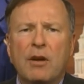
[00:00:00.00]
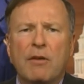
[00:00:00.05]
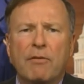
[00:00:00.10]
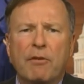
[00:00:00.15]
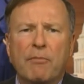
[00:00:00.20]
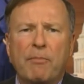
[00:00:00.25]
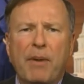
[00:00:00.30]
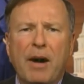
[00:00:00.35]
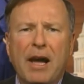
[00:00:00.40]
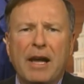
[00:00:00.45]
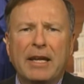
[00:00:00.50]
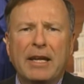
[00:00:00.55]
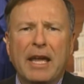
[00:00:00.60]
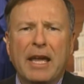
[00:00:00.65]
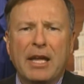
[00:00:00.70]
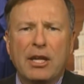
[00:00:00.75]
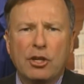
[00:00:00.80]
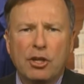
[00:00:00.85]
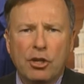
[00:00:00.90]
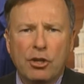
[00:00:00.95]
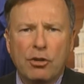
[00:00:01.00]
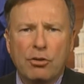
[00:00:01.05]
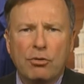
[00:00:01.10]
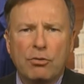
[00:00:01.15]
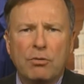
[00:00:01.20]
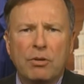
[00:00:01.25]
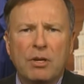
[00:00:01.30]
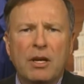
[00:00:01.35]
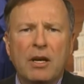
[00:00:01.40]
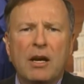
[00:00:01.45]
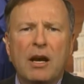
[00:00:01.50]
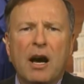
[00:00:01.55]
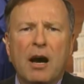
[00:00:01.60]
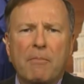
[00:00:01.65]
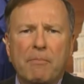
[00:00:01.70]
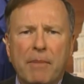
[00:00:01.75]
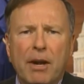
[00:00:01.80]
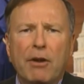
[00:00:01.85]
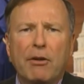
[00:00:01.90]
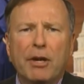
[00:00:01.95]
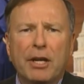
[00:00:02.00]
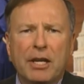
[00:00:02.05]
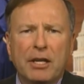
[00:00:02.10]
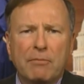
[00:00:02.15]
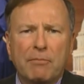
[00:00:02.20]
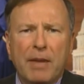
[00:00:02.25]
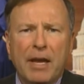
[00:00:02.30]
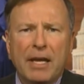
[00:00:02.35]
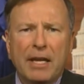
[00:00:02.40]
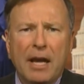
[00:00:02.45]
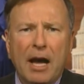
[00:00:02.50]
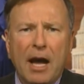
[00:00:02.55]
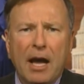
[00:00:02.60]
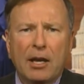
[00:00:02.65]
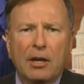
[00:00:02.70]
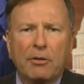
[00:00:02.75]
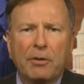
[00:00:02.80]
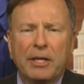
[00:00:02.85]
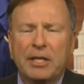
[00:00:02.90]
for buying a new American-made auto.